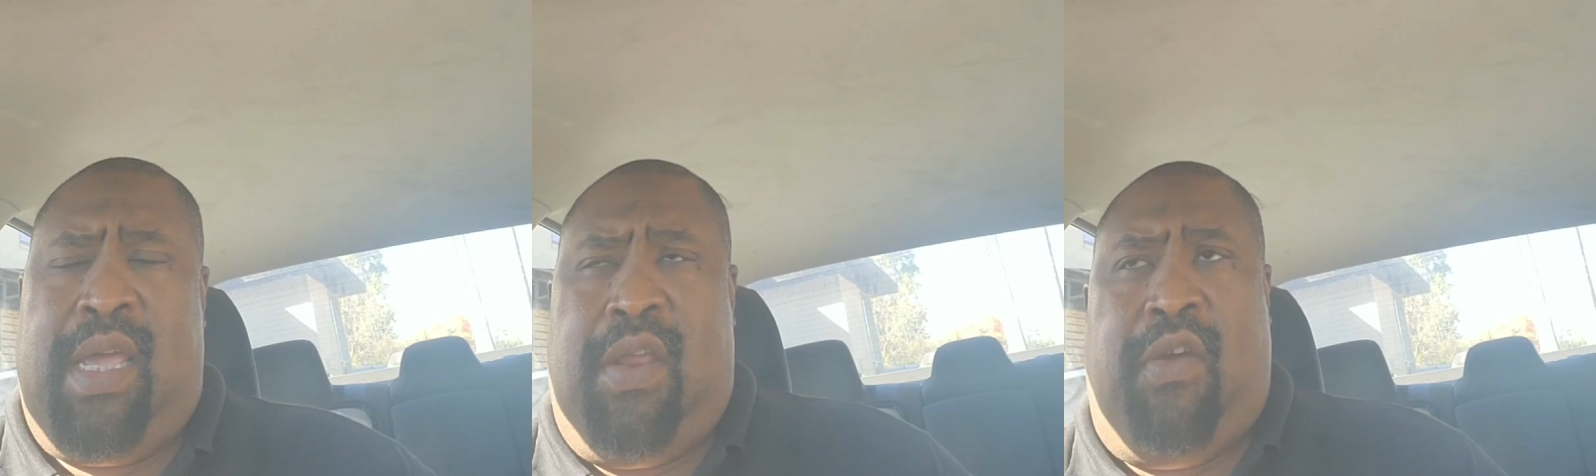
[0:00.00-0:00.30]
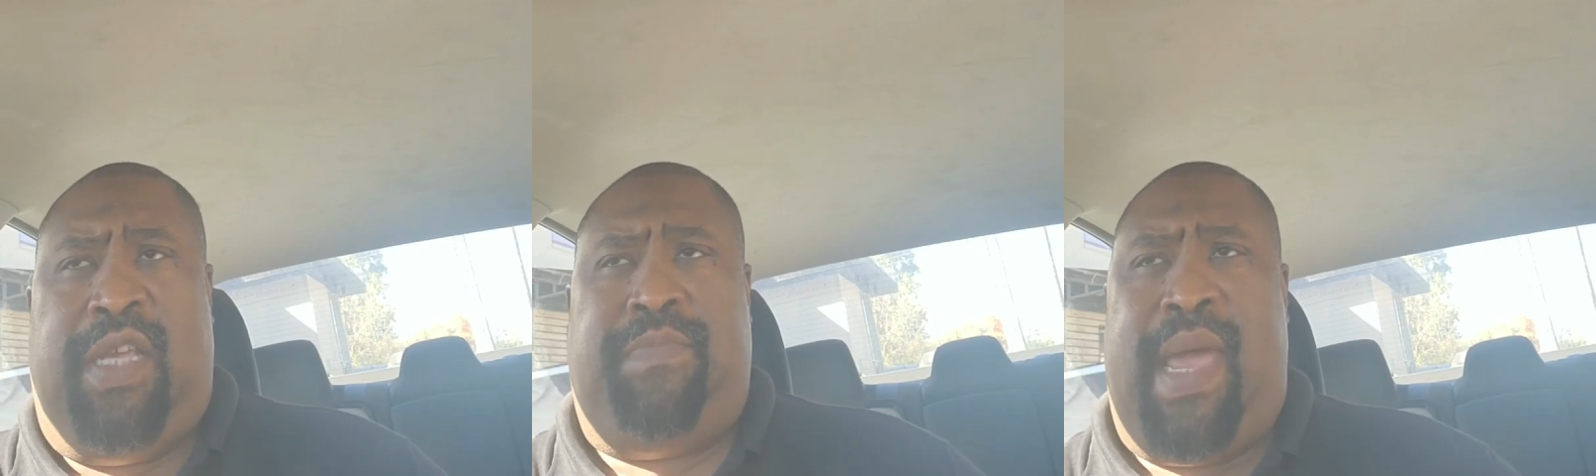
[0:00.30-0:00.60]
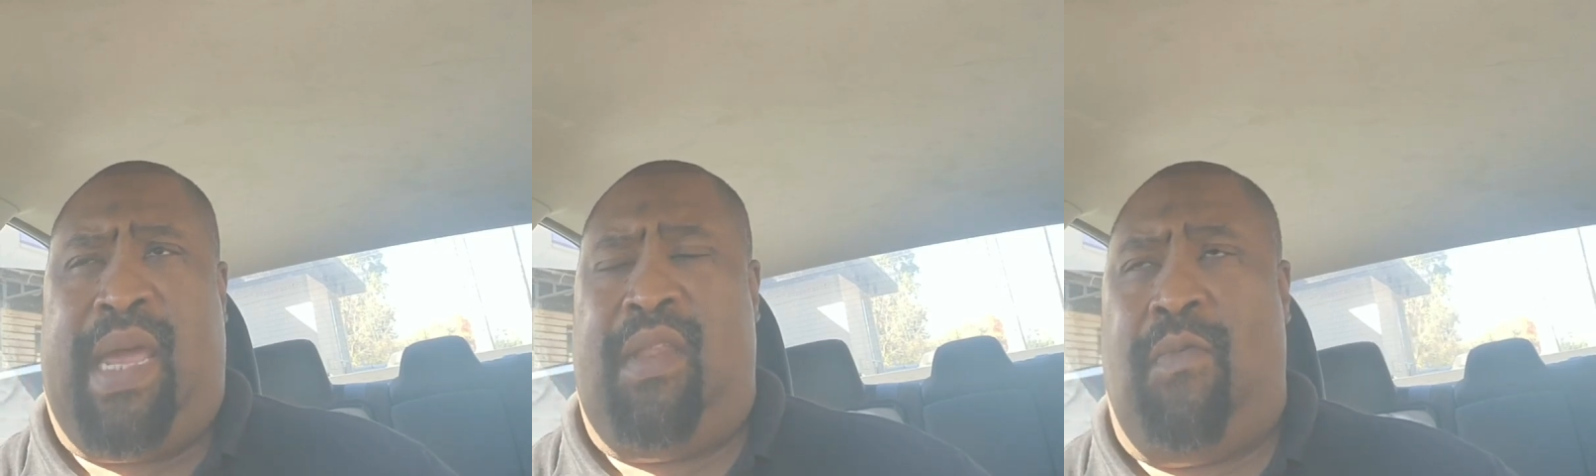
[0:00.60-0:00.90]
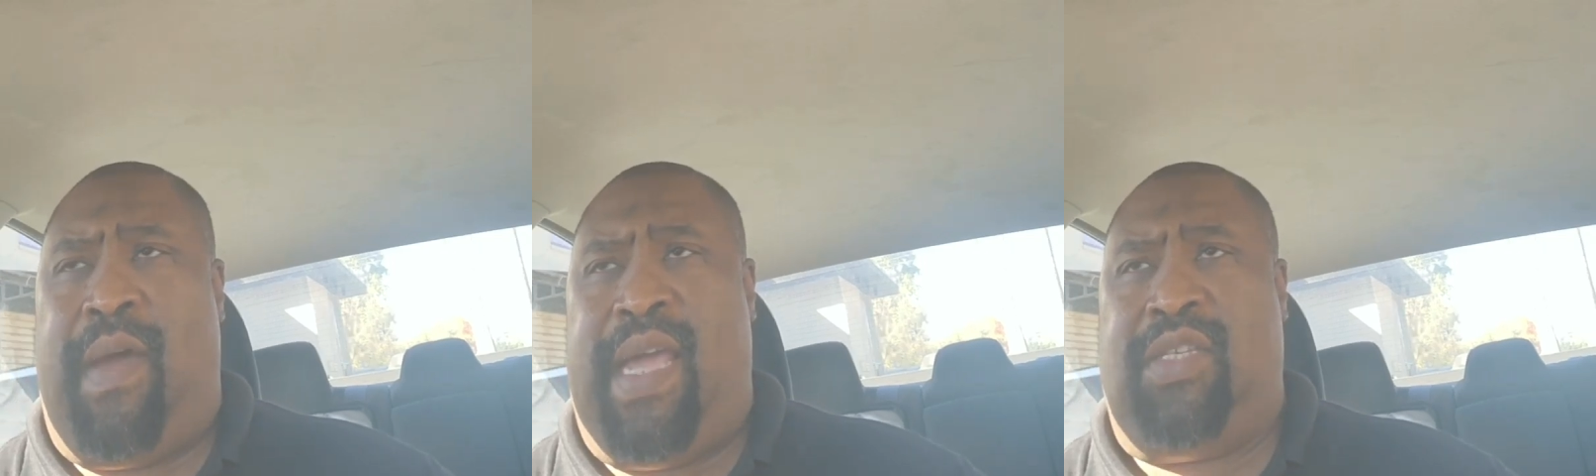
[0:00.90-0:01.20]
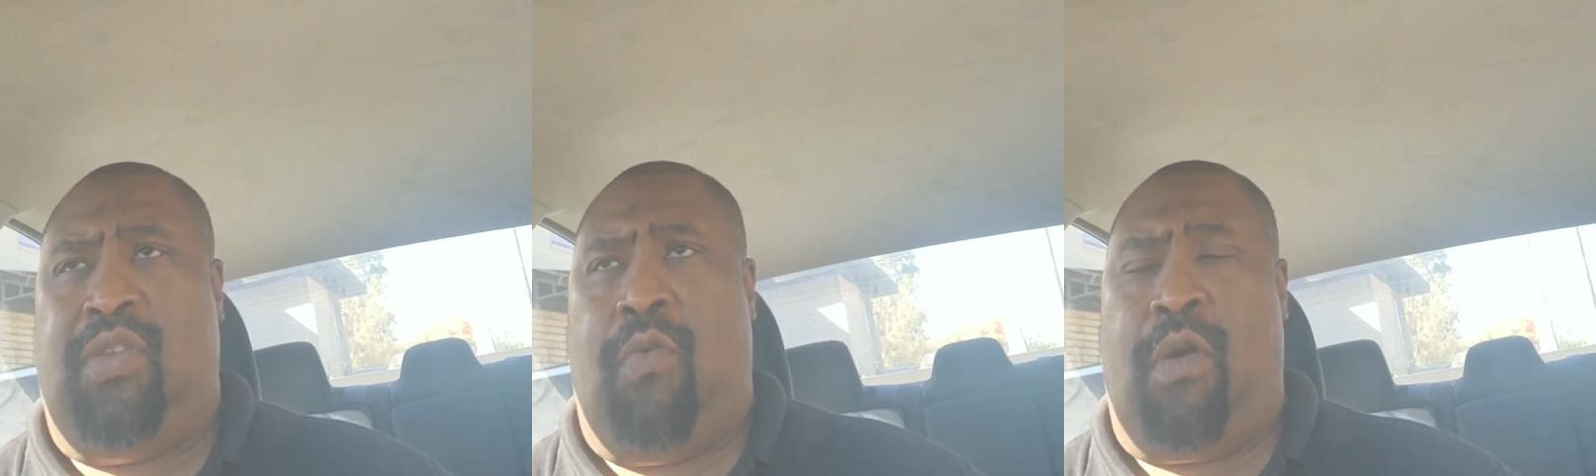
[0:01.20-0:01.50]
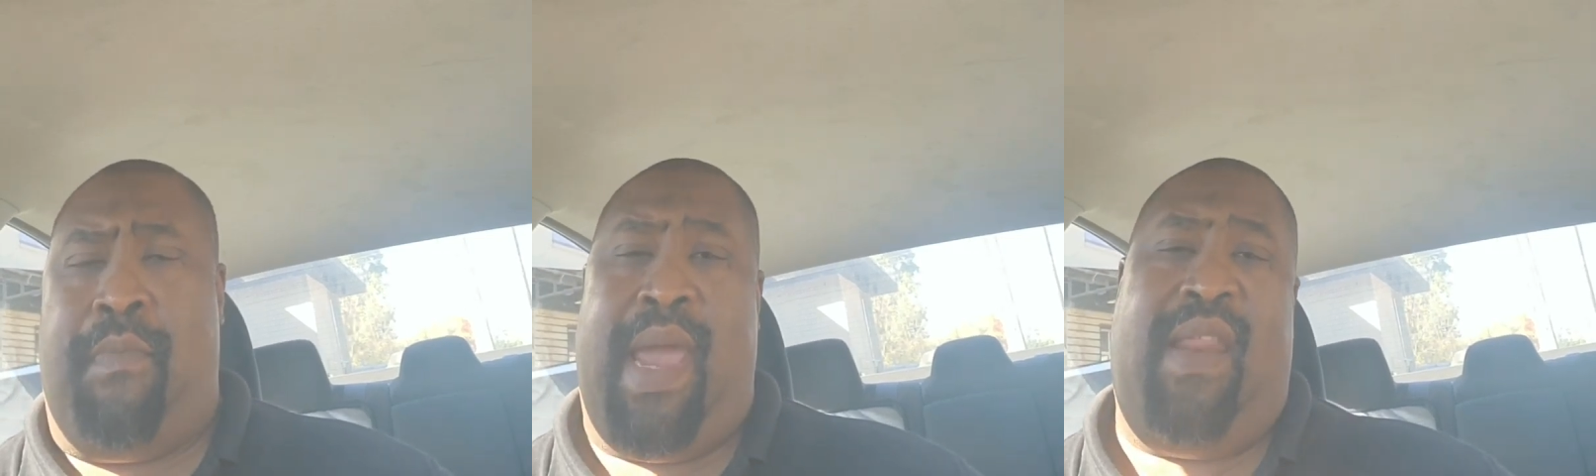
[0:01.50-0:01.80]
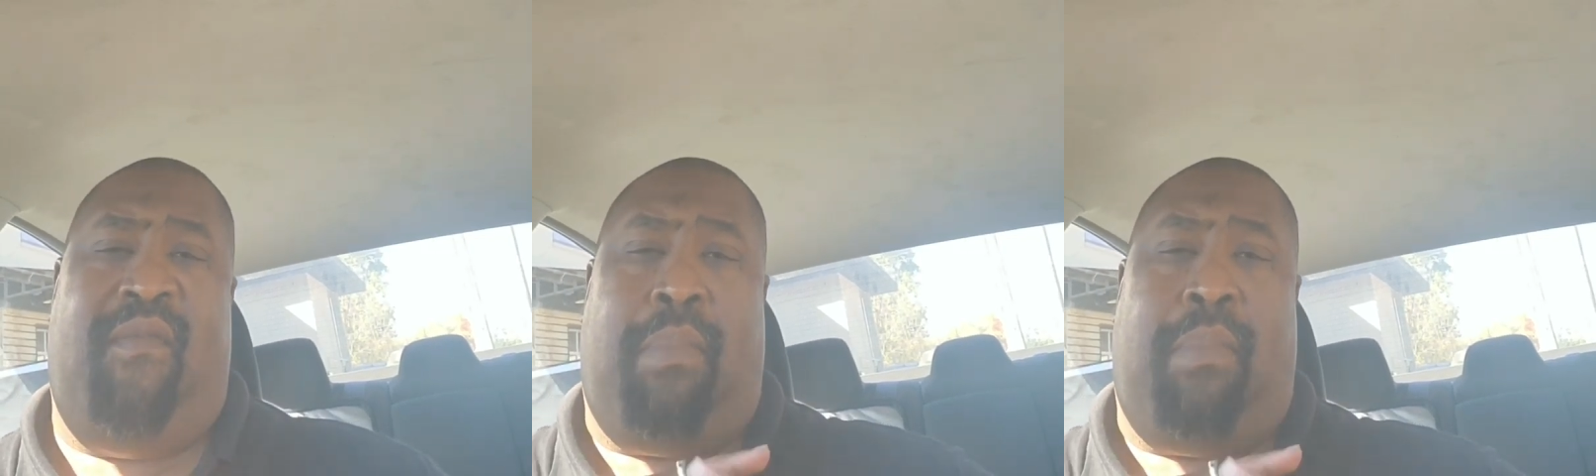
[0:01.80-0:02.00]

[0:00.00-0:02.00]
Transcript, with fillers: You know, He's making the ways, you know, where man have